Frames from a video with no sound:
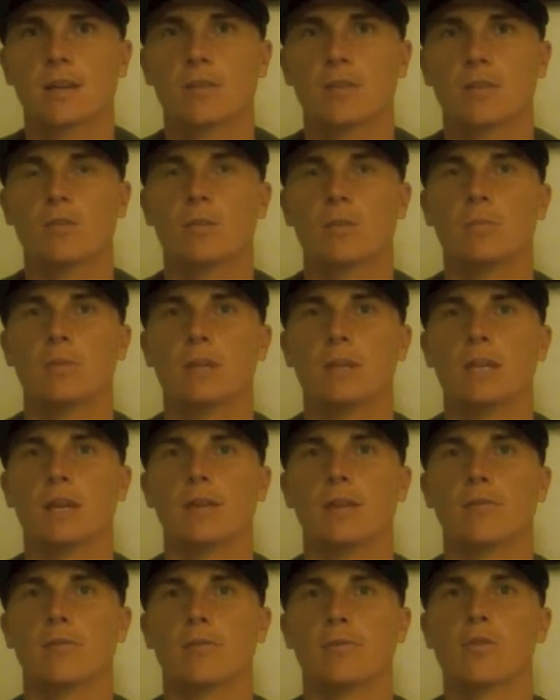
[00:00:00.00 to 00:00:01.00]
would be
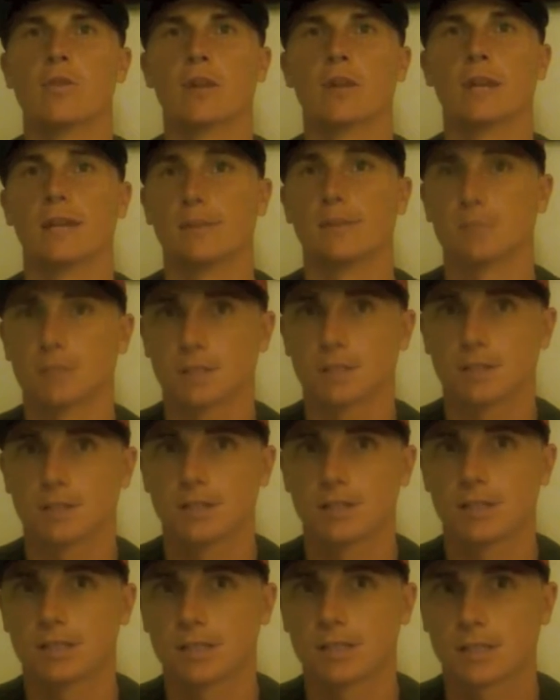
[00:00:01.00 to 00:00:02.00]
a 4-game
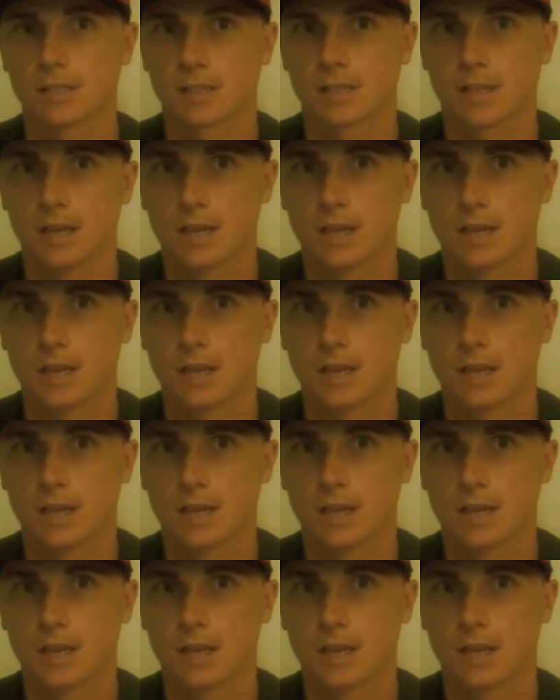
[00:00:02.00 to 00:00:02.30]
series,